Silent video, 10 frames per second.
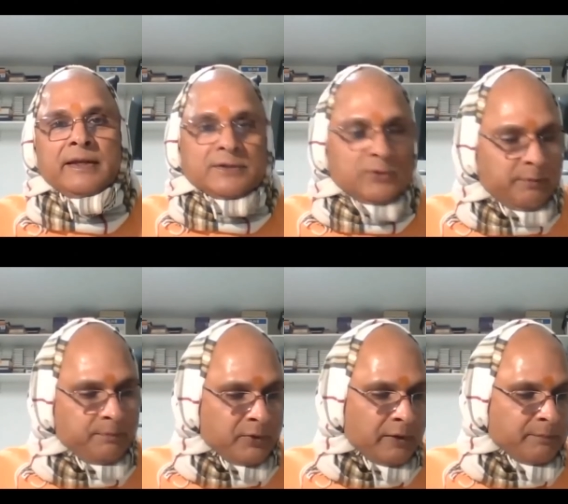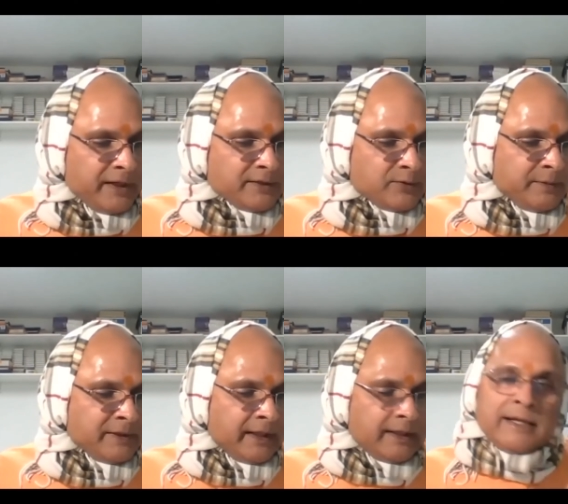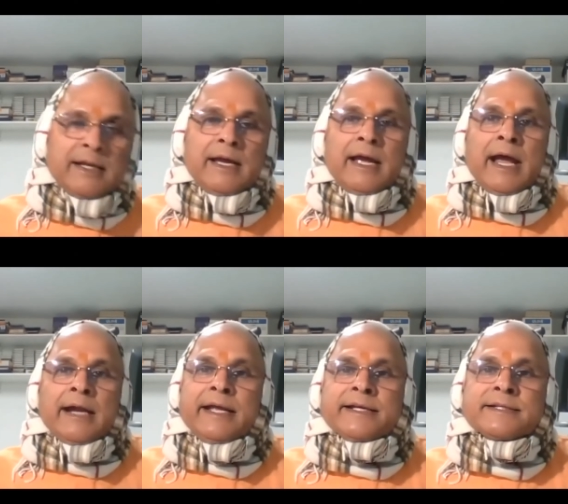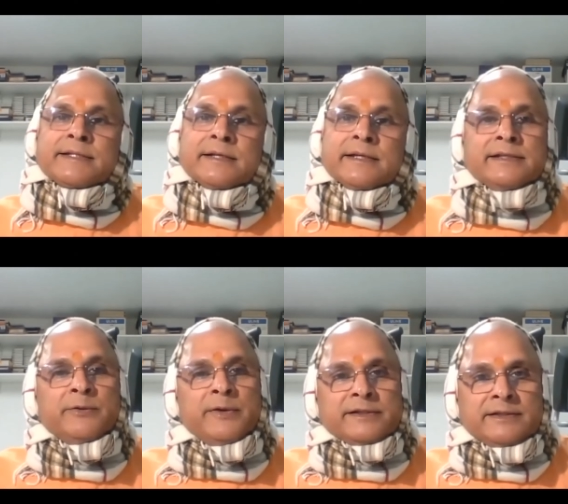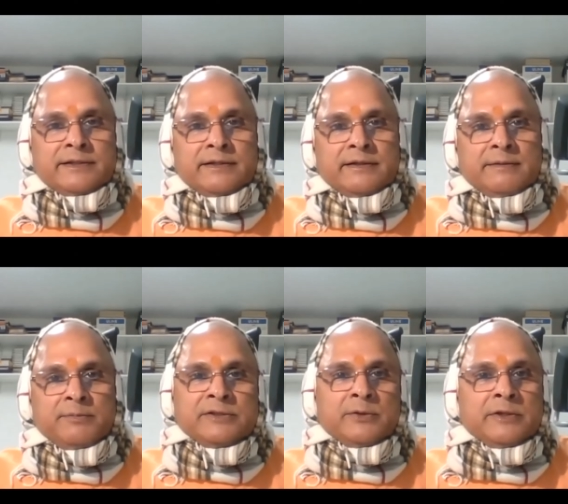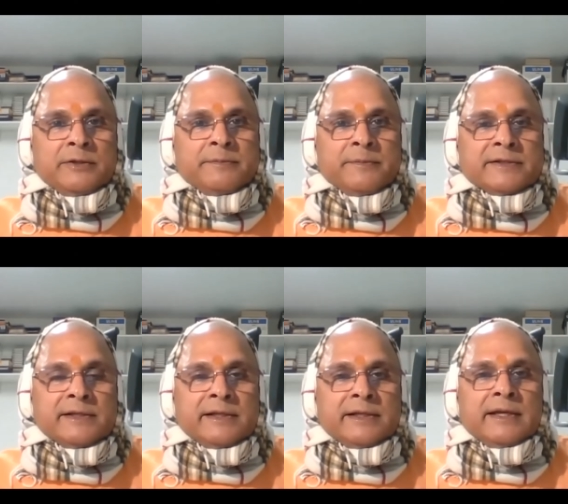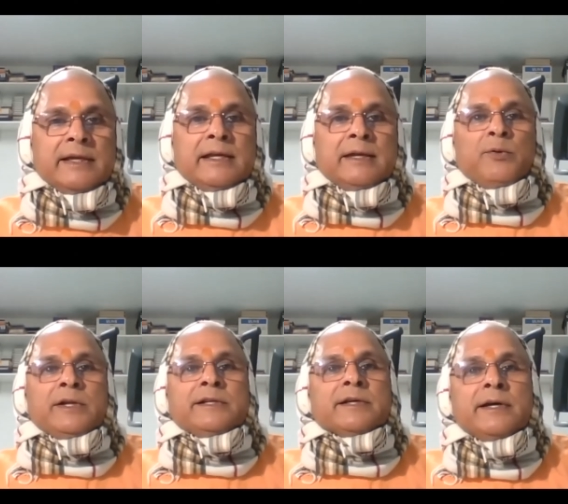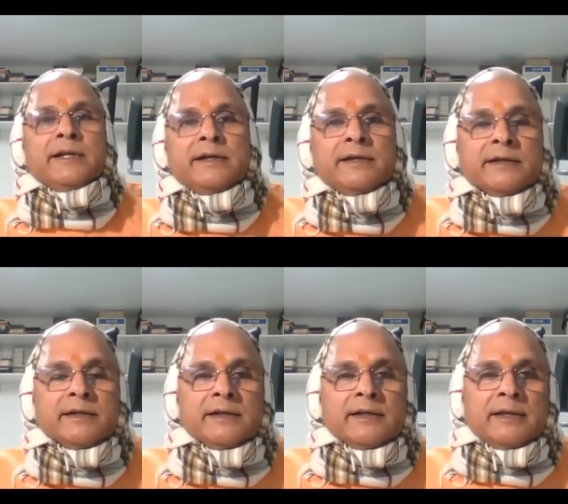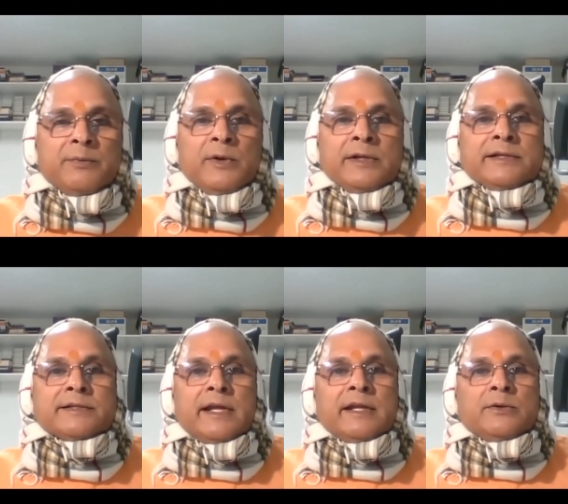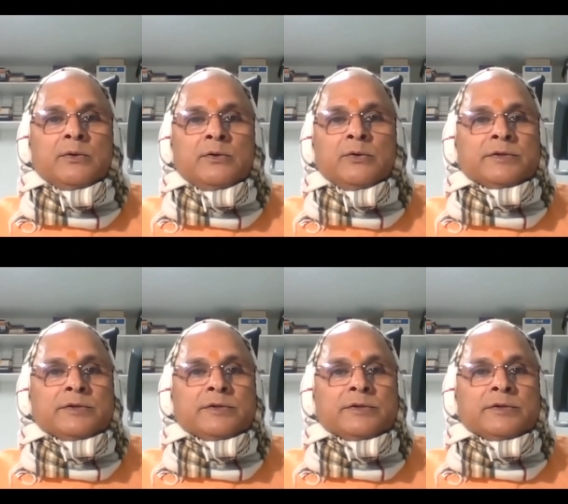So promptness should be there. And haste is a waste Puja Jagadu is mentioning, if one is hurried, if one is trying to do